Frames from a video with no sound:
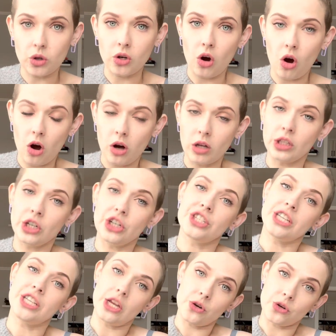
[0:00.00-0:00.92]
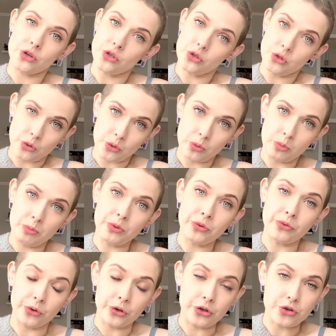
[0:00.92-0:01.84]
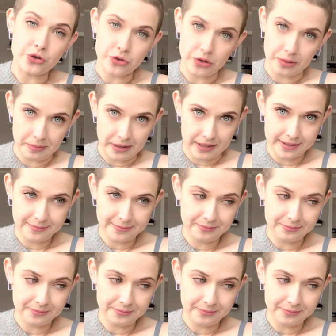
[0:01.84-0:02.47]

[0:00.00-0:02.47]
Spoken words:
call a day or 2 before your treatment.